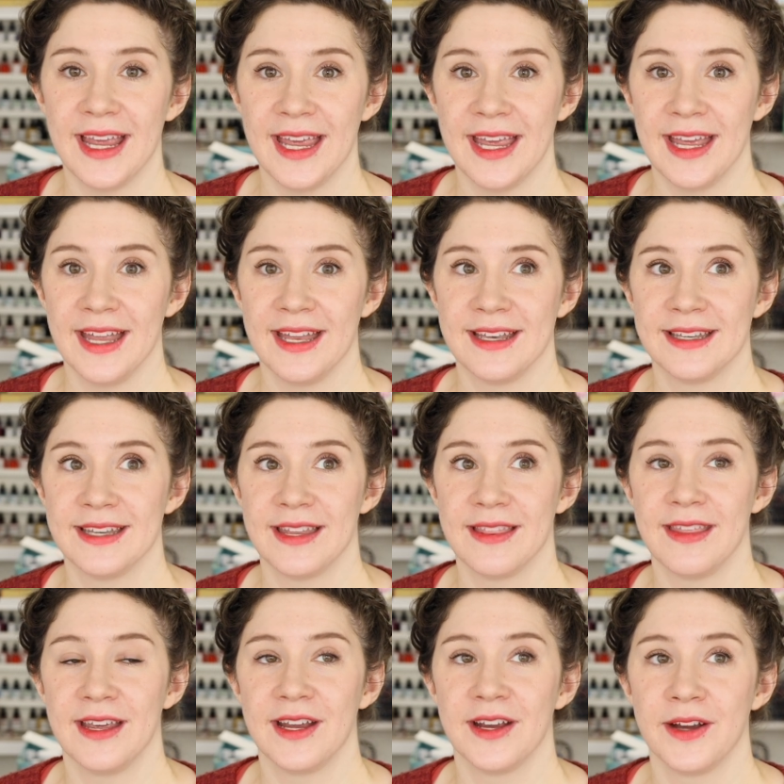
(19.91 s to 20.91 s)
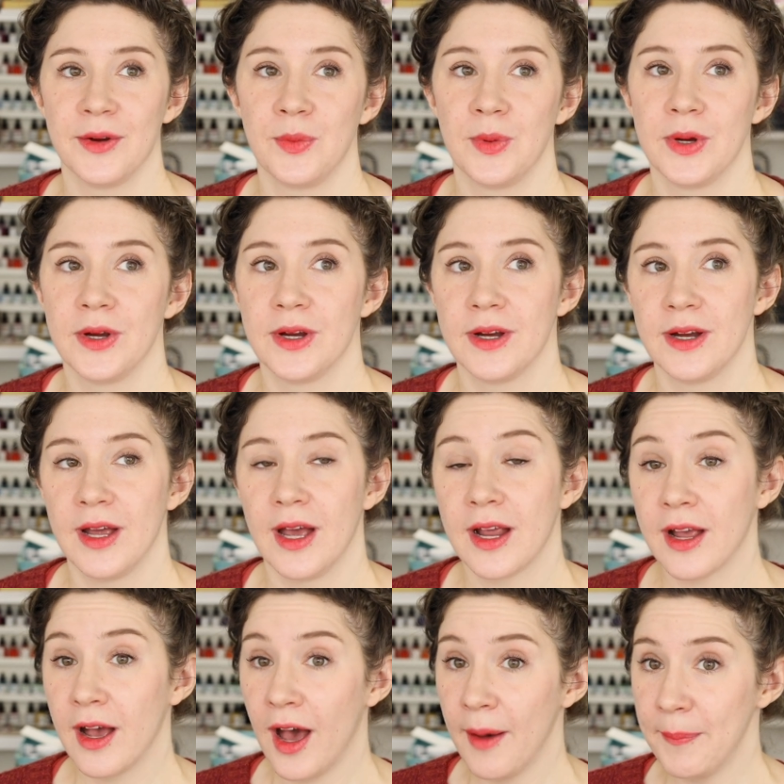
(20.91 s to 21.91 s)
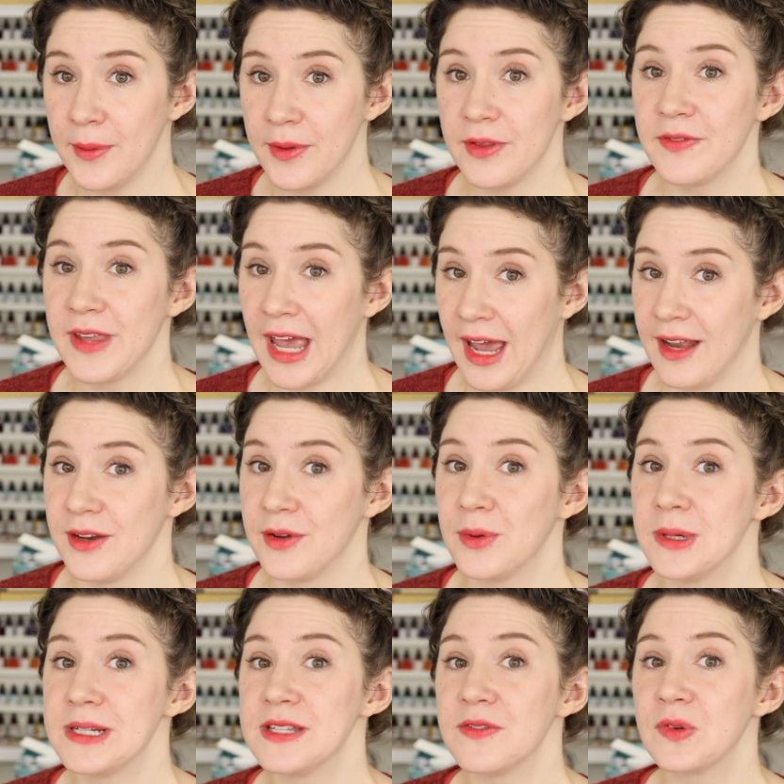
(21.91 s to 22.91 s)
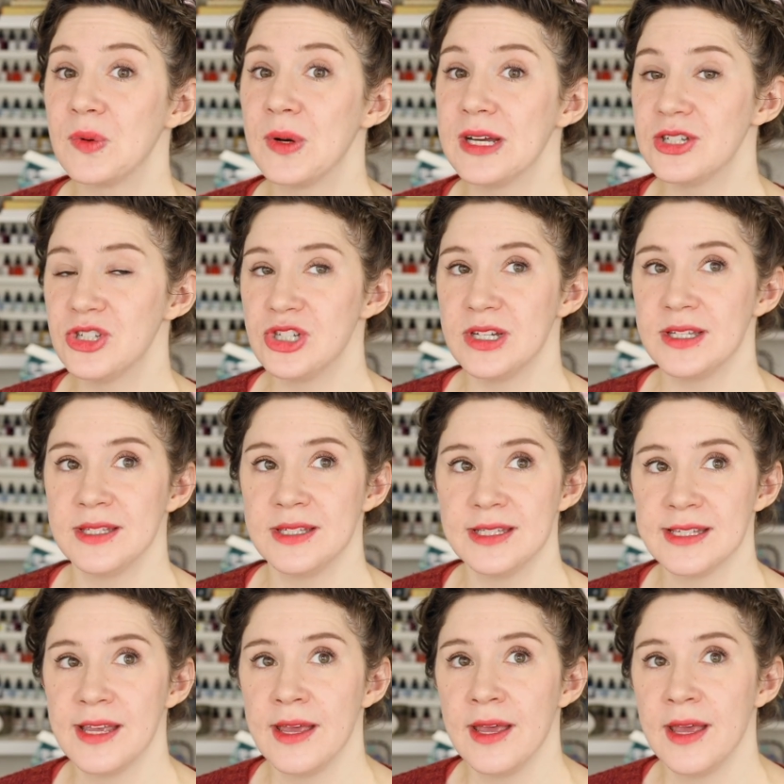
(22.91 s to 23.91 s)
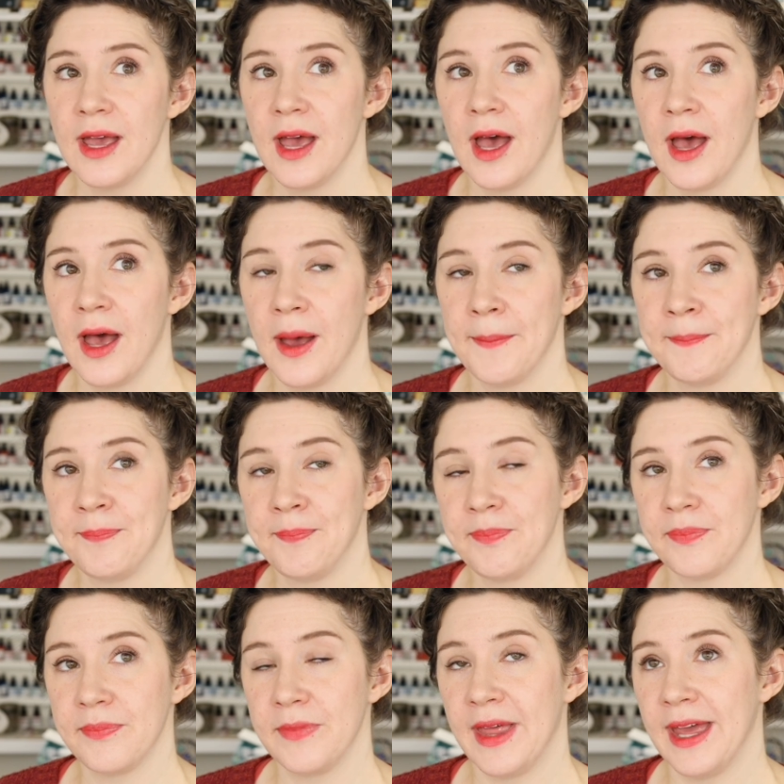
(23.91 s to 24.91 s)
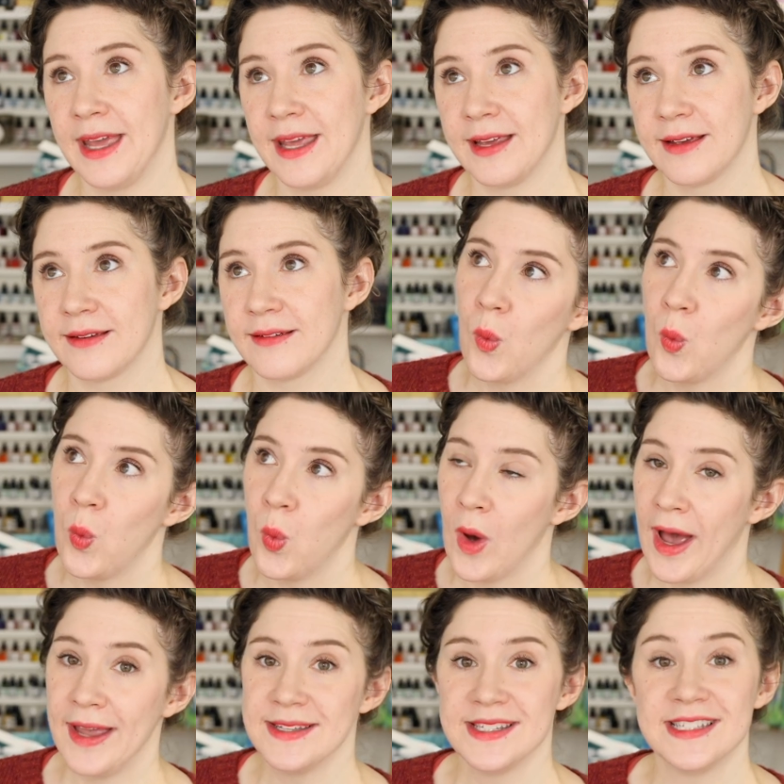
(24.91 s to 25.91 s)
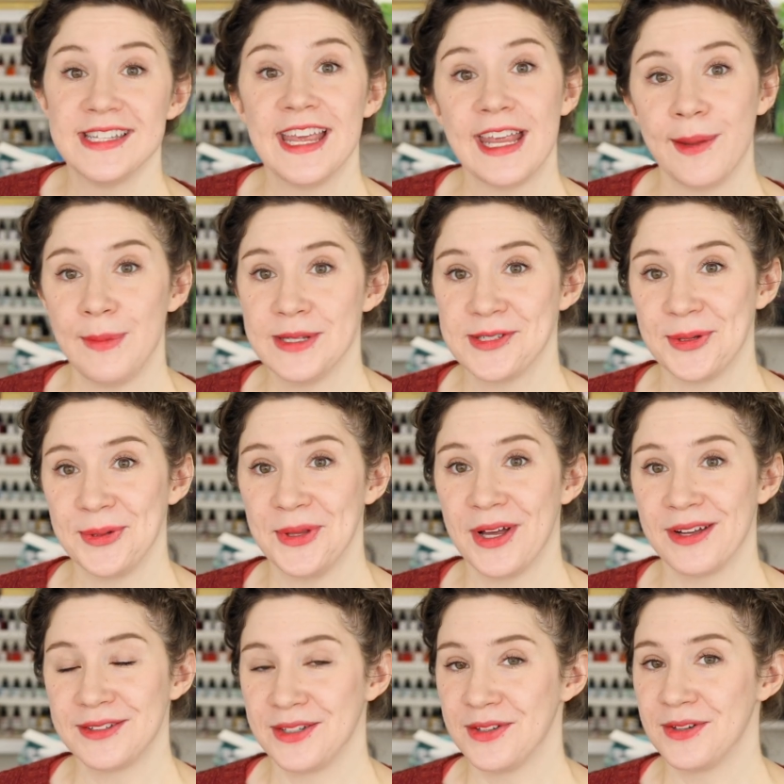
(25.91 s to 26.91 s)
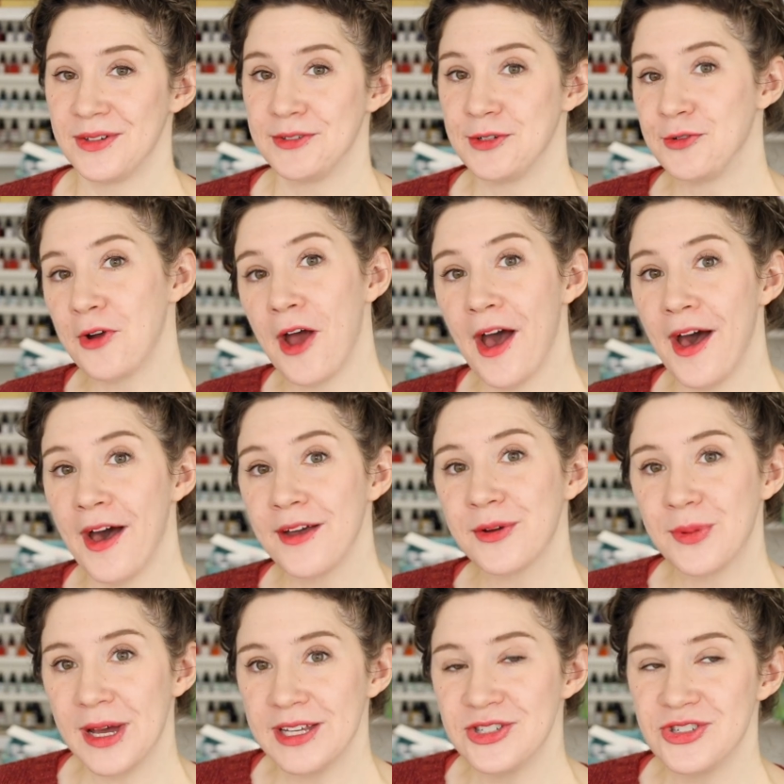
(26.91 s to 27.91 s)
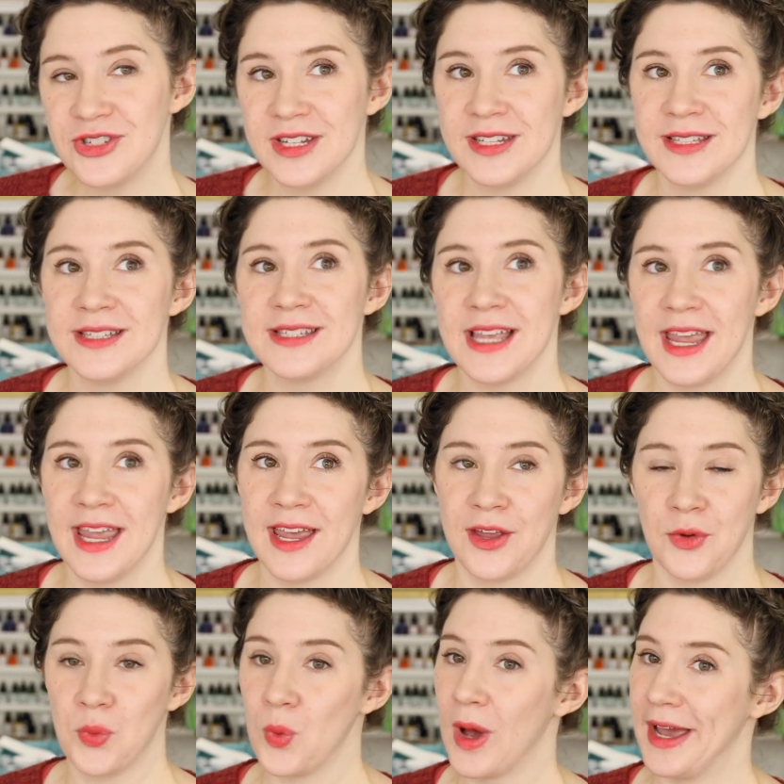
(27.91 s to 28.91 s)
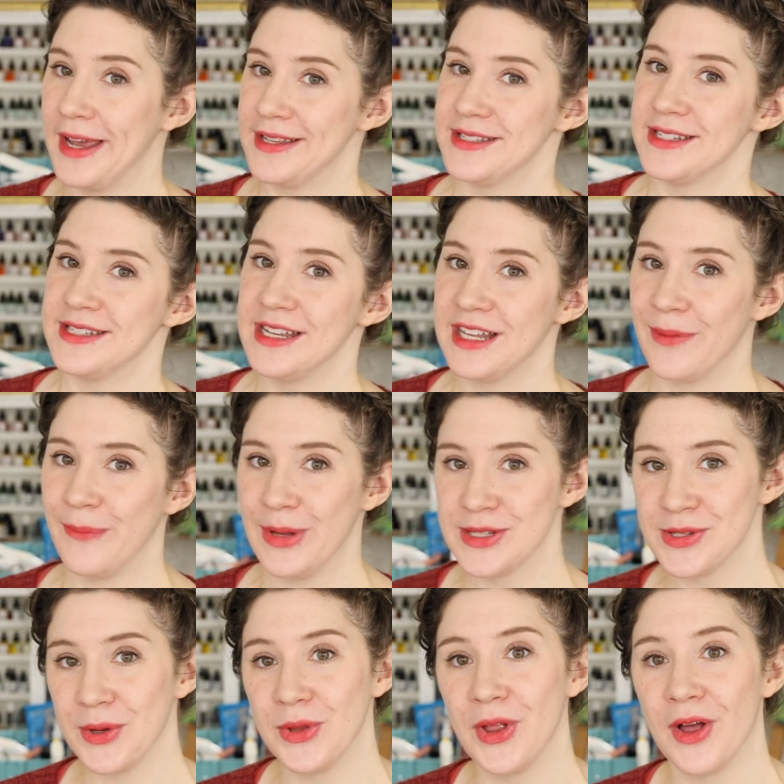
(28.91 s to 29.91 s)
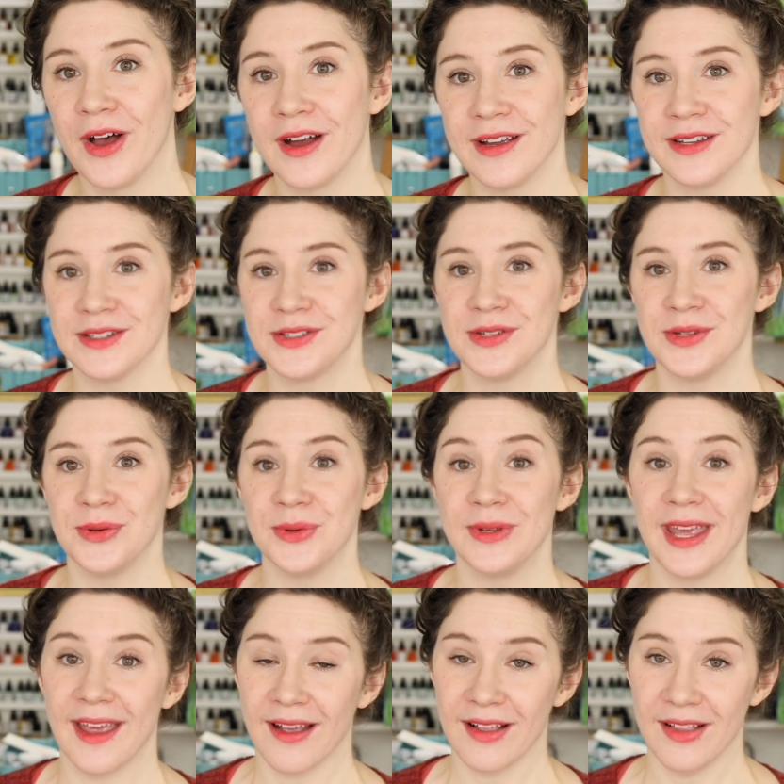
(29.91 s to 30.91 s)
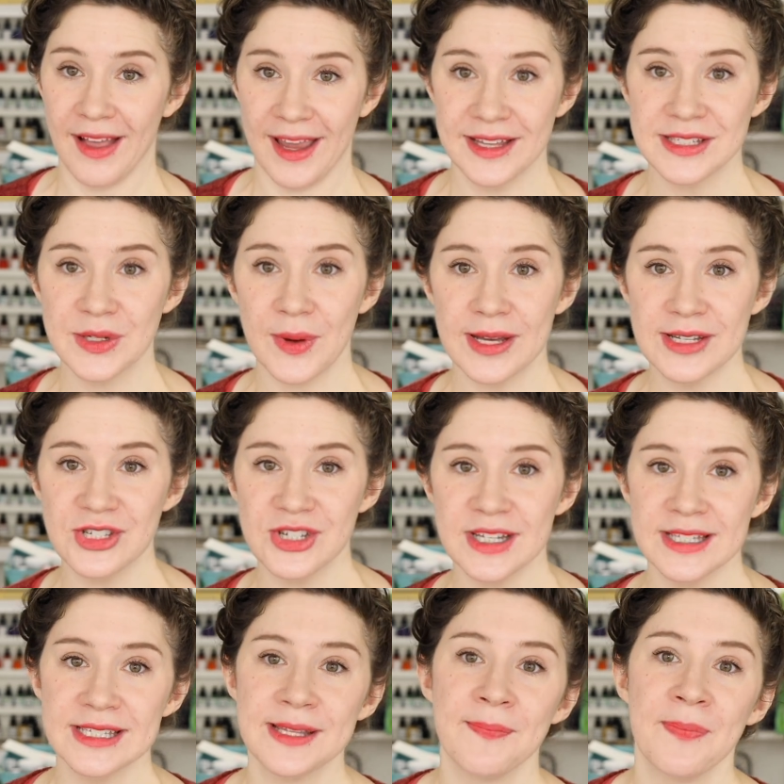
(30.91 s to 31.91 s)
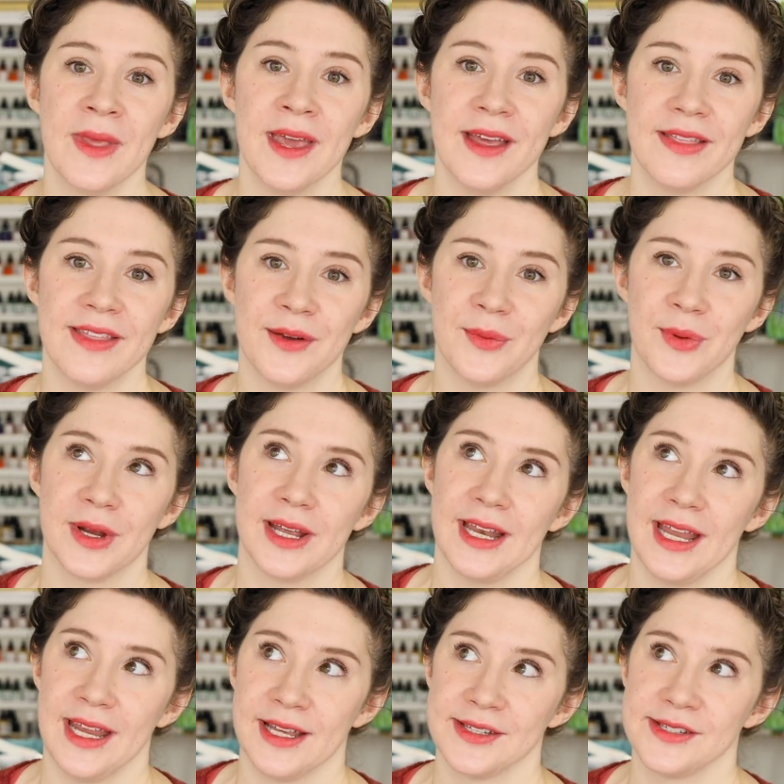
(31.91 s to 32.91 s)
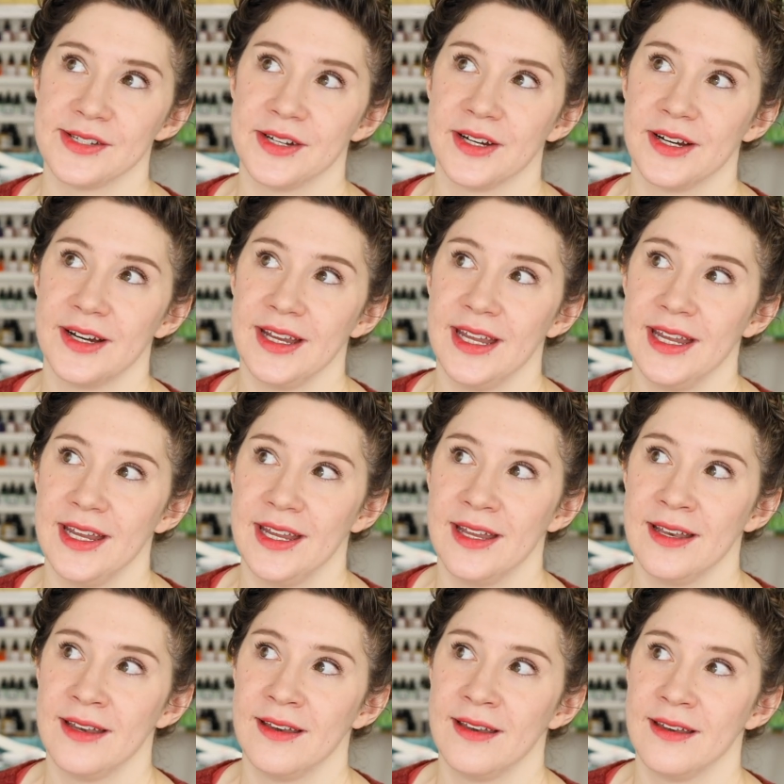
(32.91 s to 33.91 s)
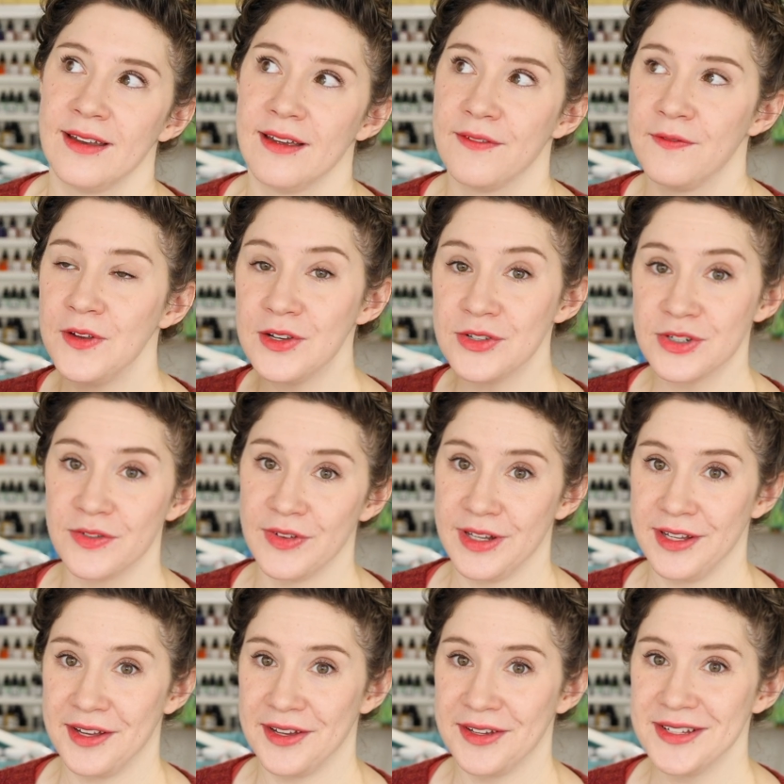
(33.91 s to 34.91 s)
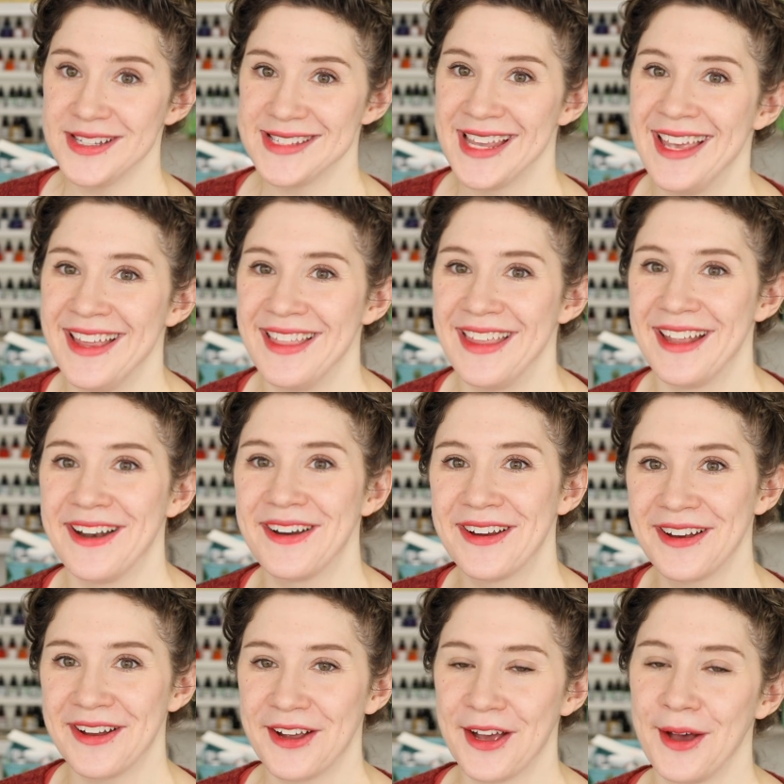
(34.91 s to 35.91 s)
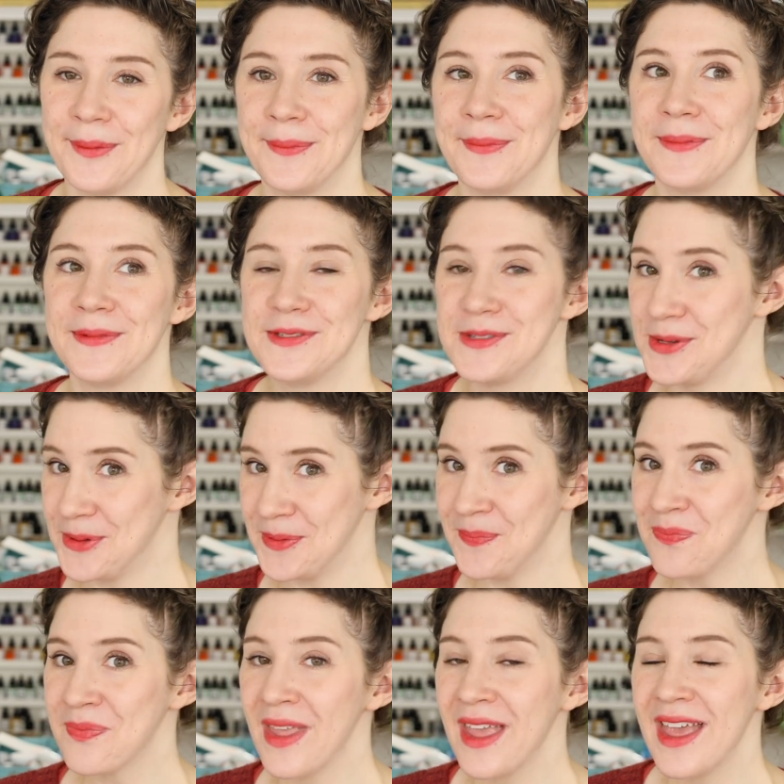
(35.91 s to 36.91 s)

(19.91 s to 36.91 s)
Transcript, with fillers: And there were a couple of categories of questions, um, like why is it taking me so long to learn to draw questions, and why is it taking me so long to get clients questions, that we're going to answer in future videos that are going to come soon.